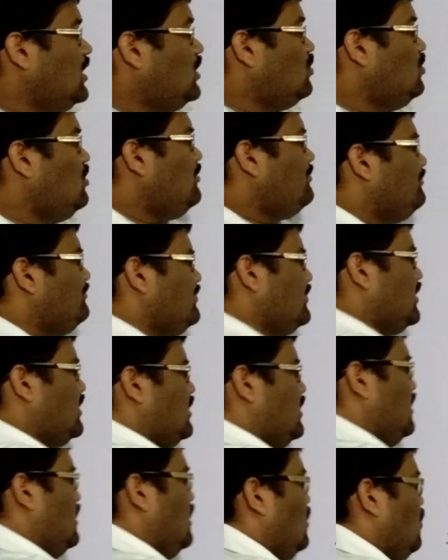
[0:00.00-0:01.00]

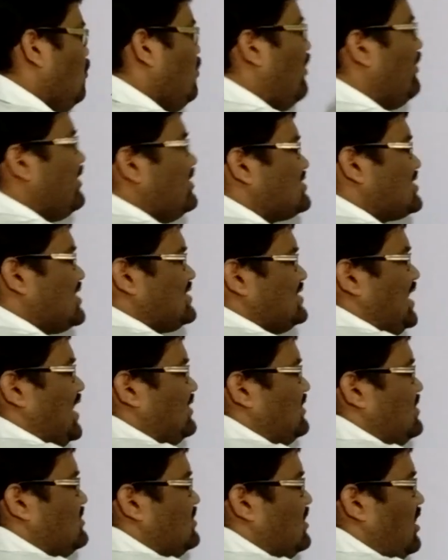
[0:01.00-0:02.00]
We have discussed
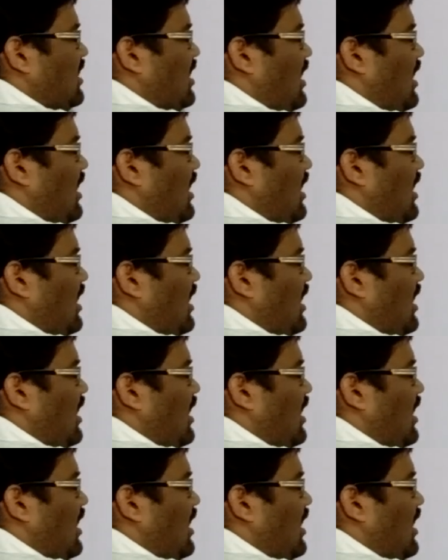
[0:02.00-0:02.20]
like this.